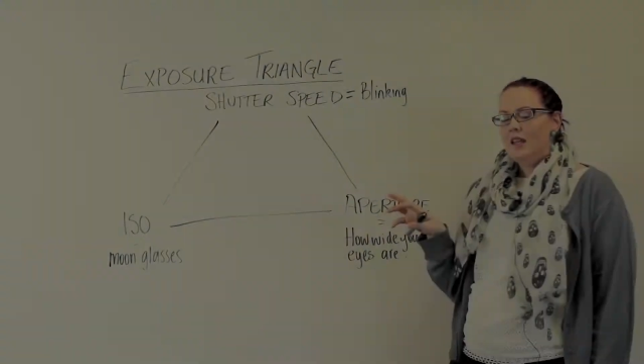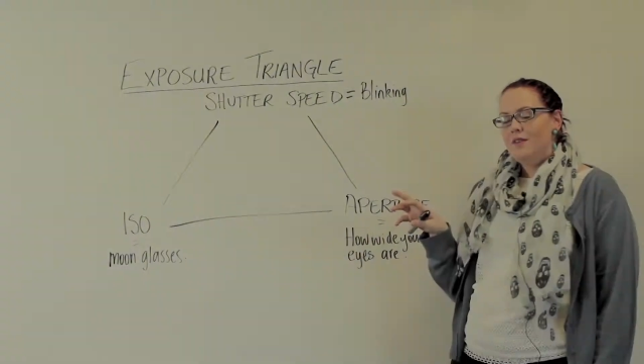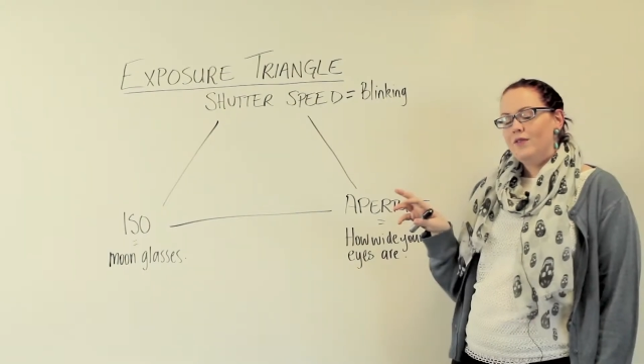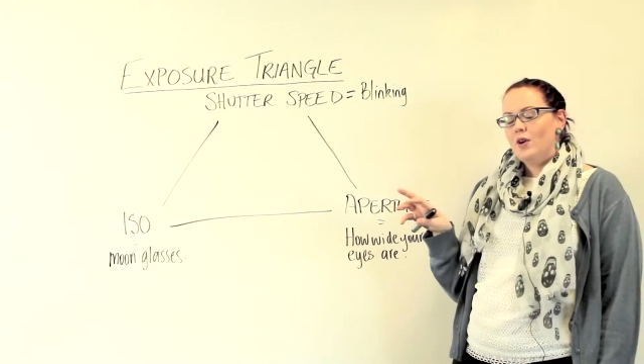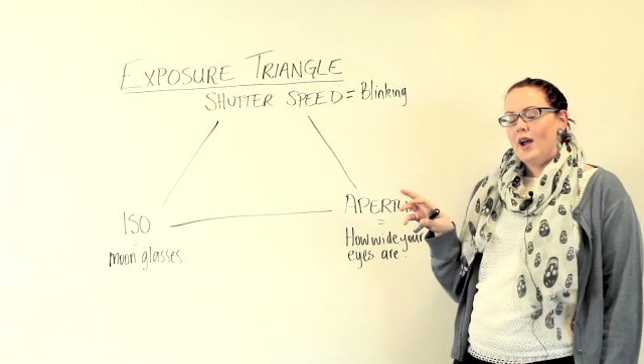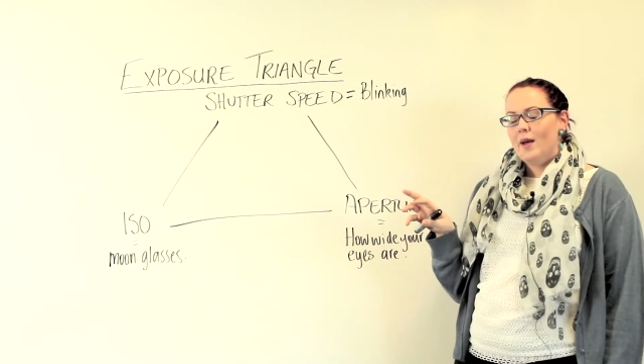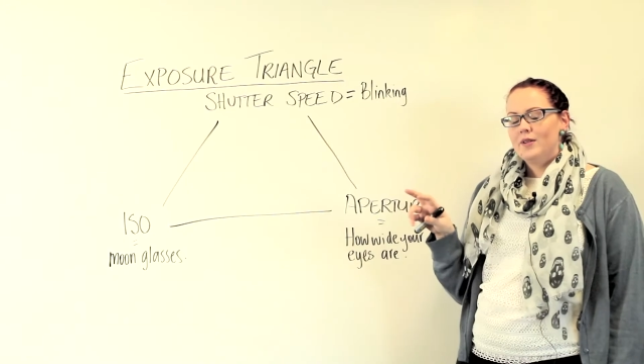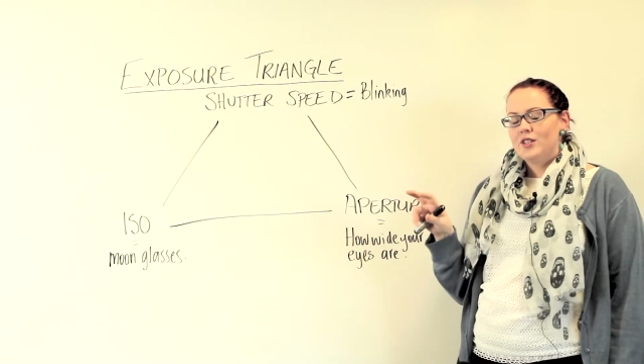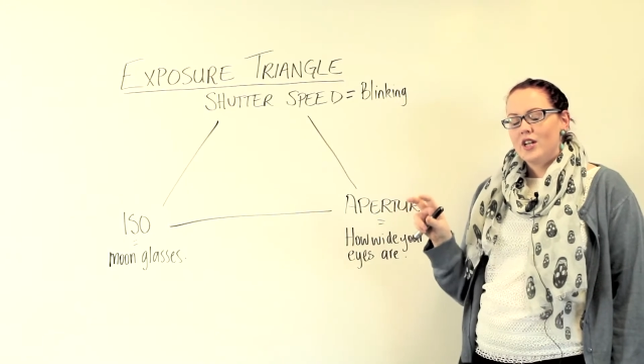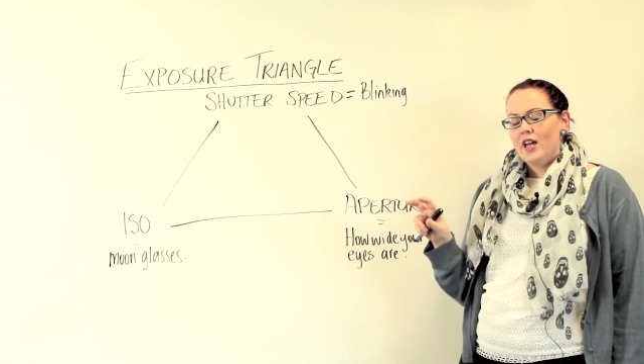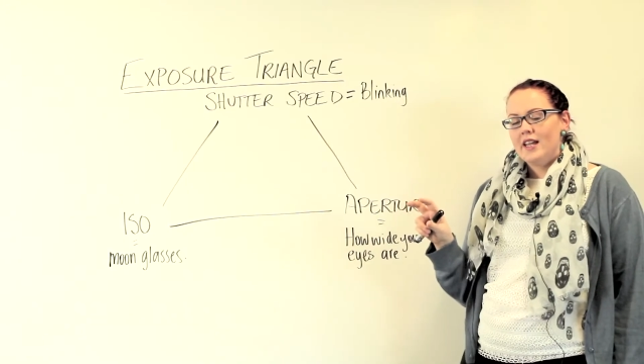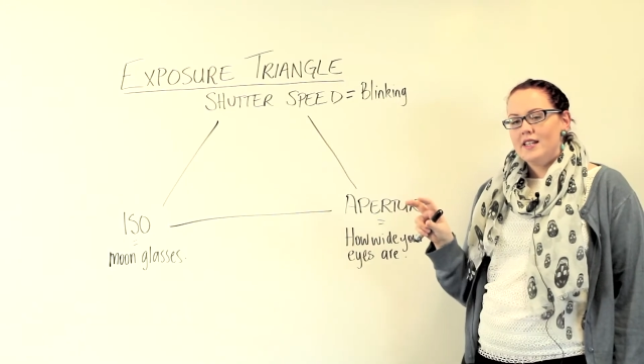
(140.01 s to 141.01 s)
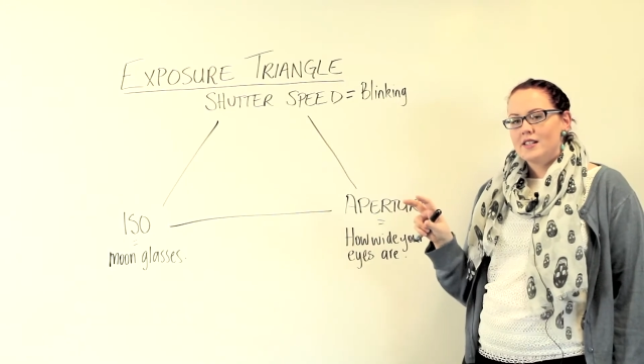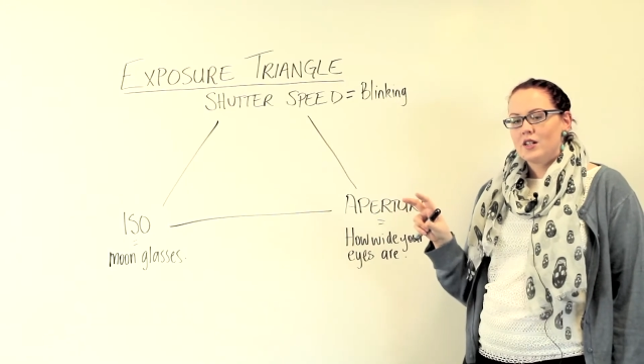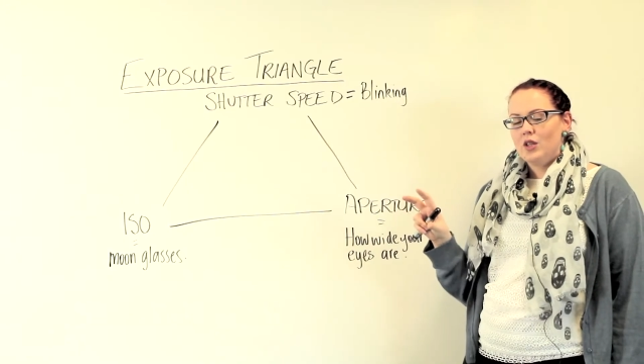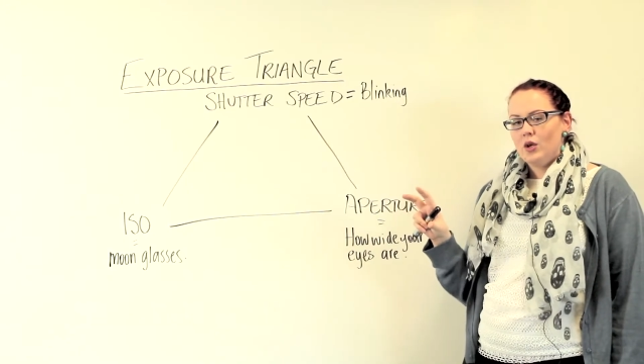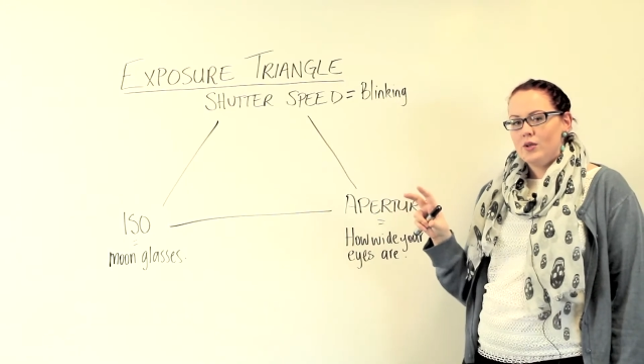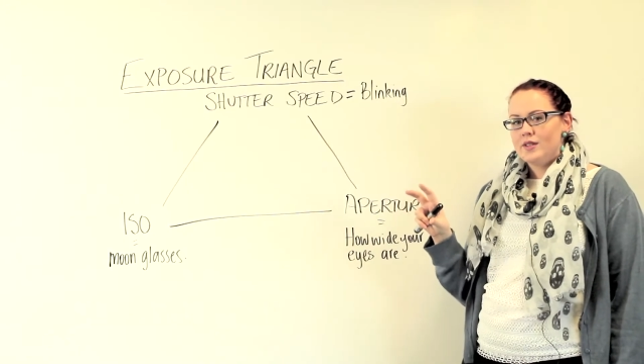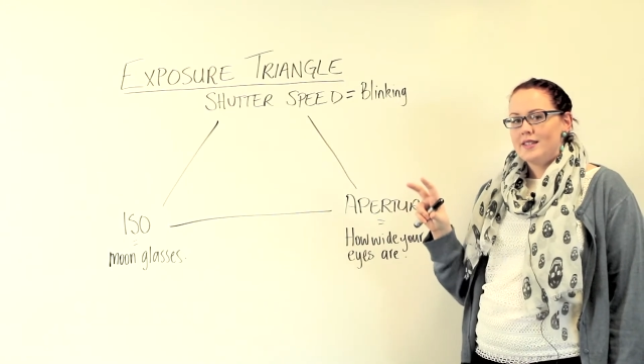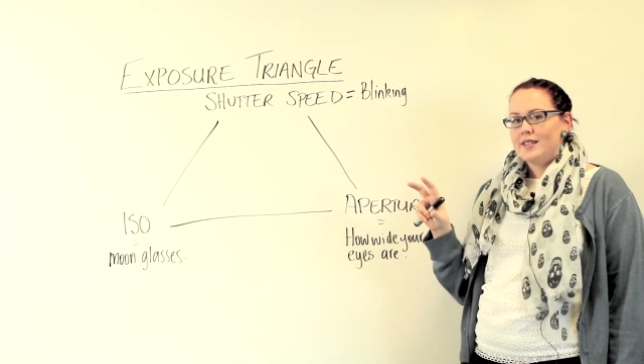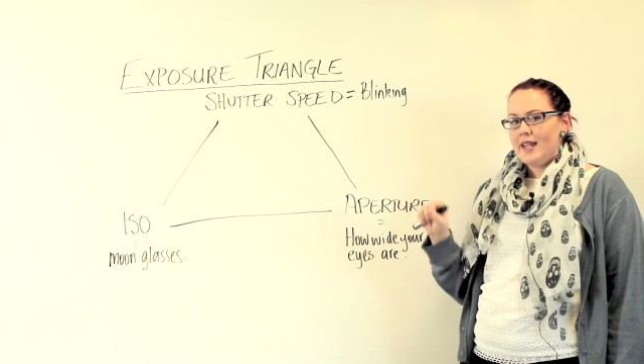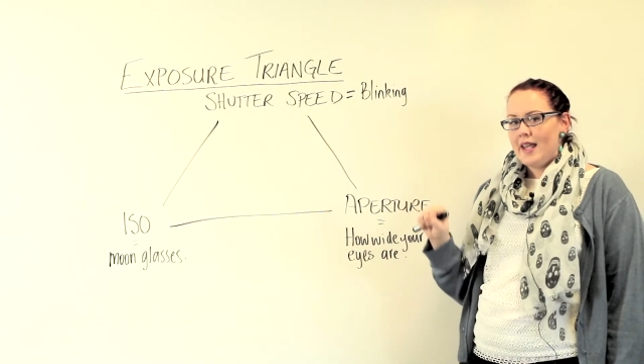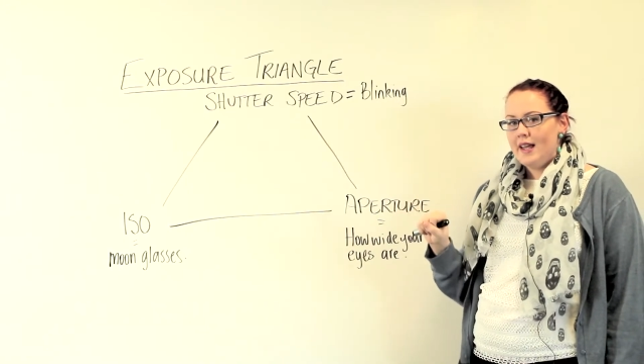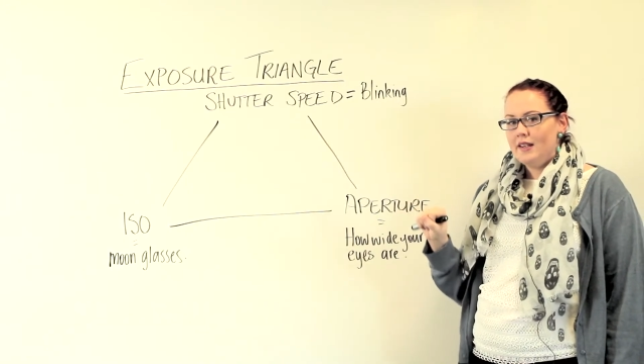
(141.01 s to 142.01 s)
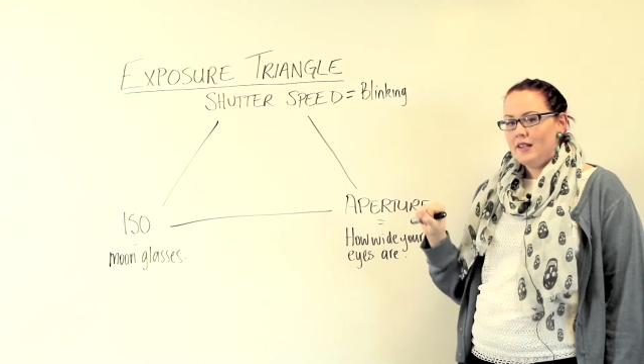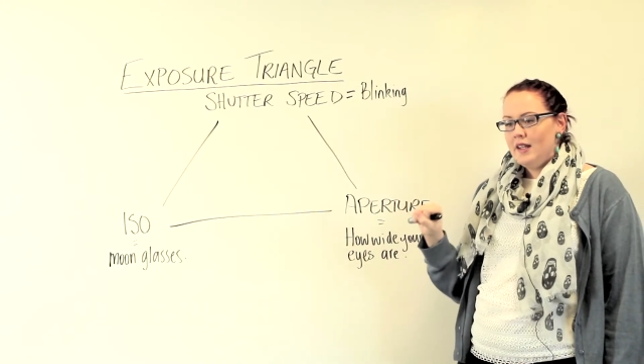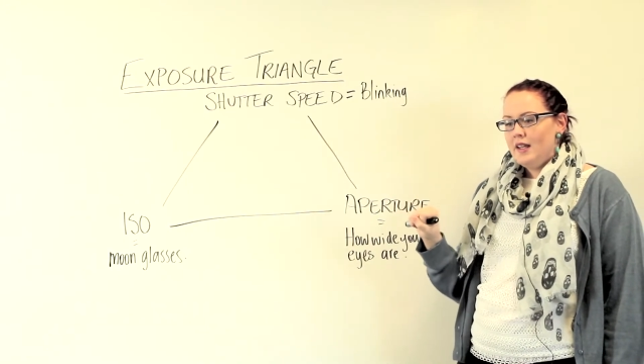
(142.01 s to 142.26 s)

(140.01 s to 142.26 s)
If your aperture is closed down,